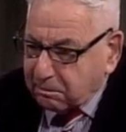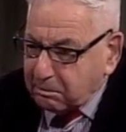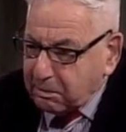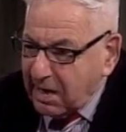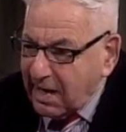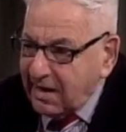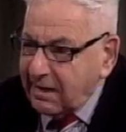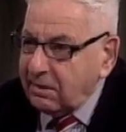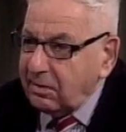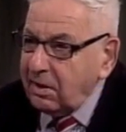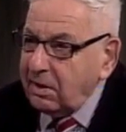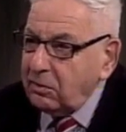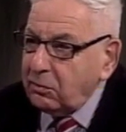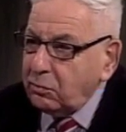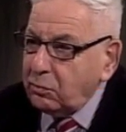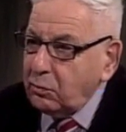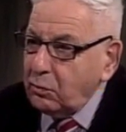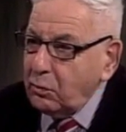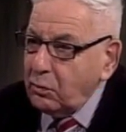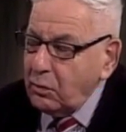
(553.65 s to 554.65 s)
played
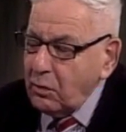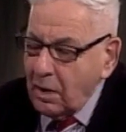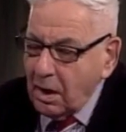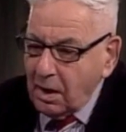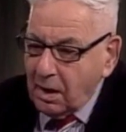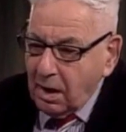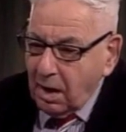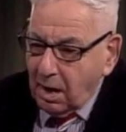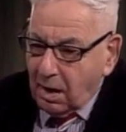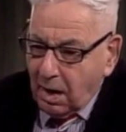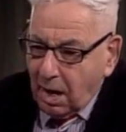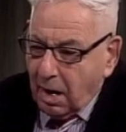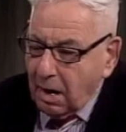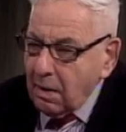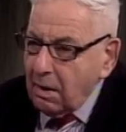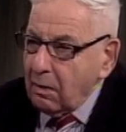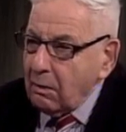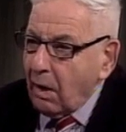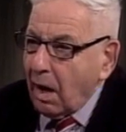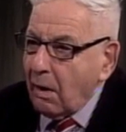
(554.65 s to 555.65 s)
into uh,
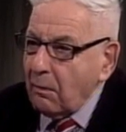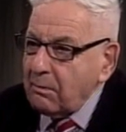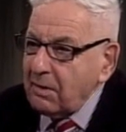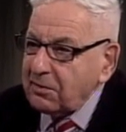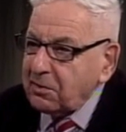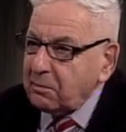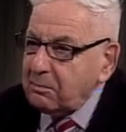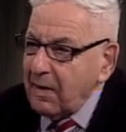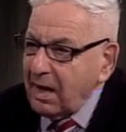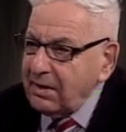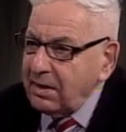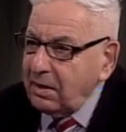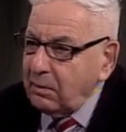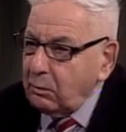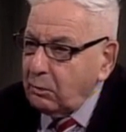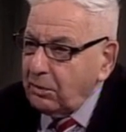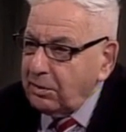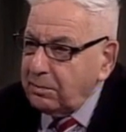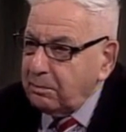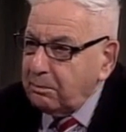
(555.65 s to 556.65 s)
how much money
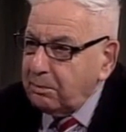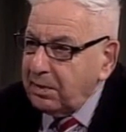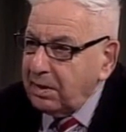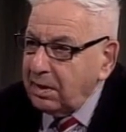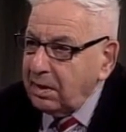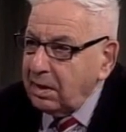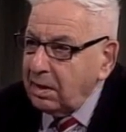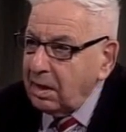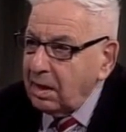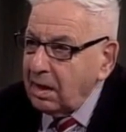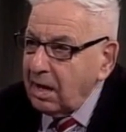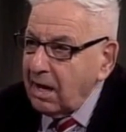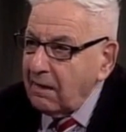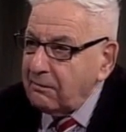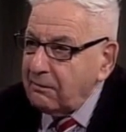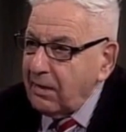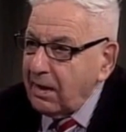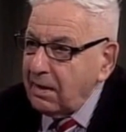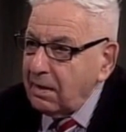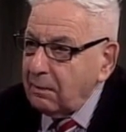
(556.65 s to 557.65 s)
would be
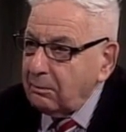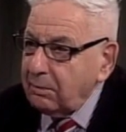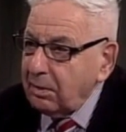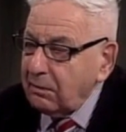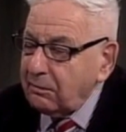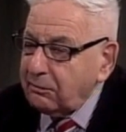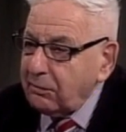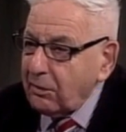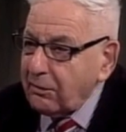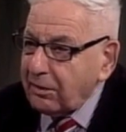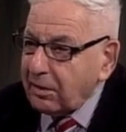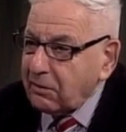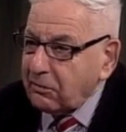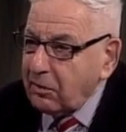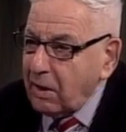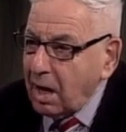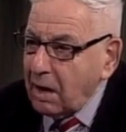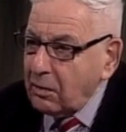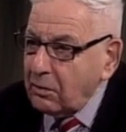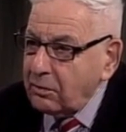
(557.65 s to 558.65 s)
available for the
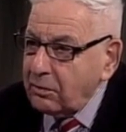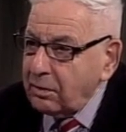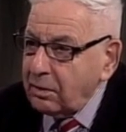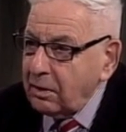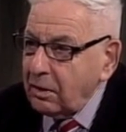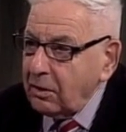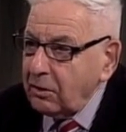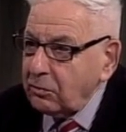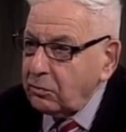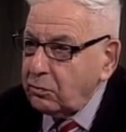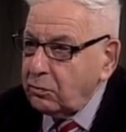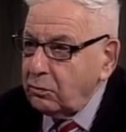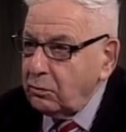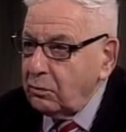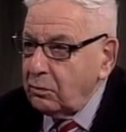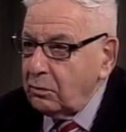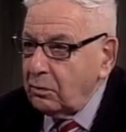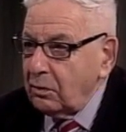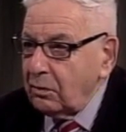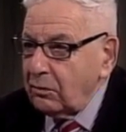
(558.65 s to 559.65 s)
Crown
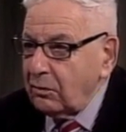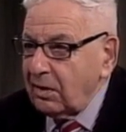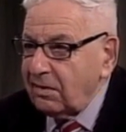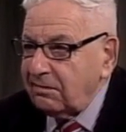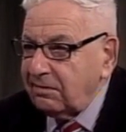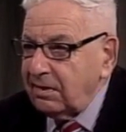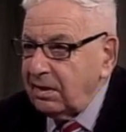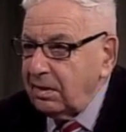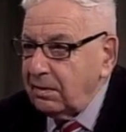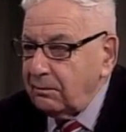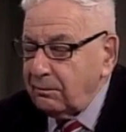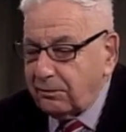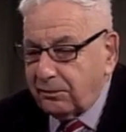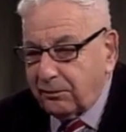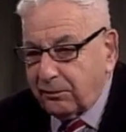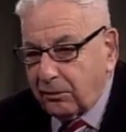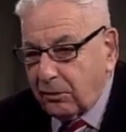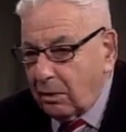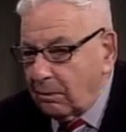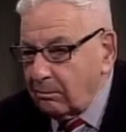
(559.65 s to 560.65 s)
to receive
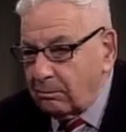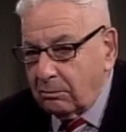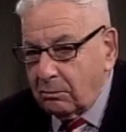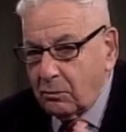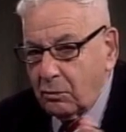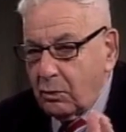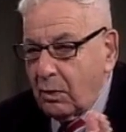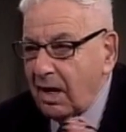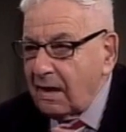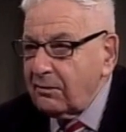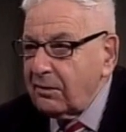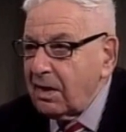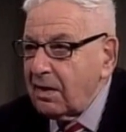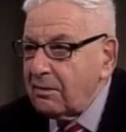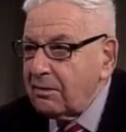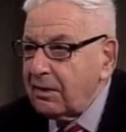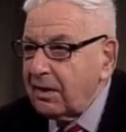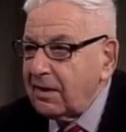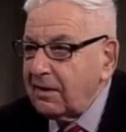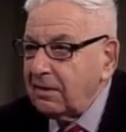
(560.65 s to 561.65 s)
from whoever
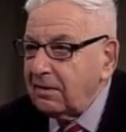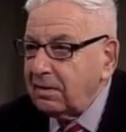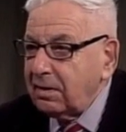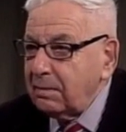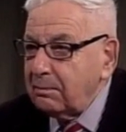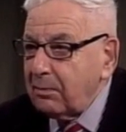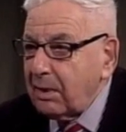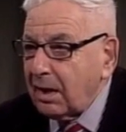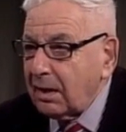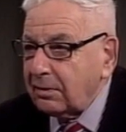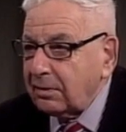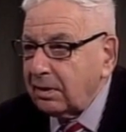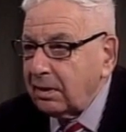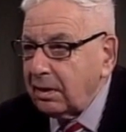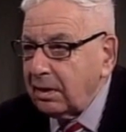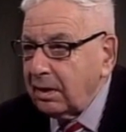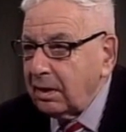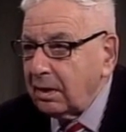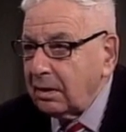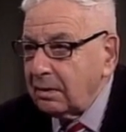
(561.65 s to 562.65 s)
is the guilty
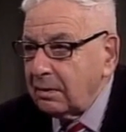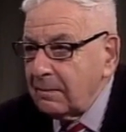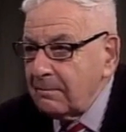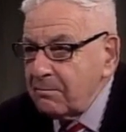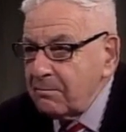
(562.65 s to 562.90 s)
party here.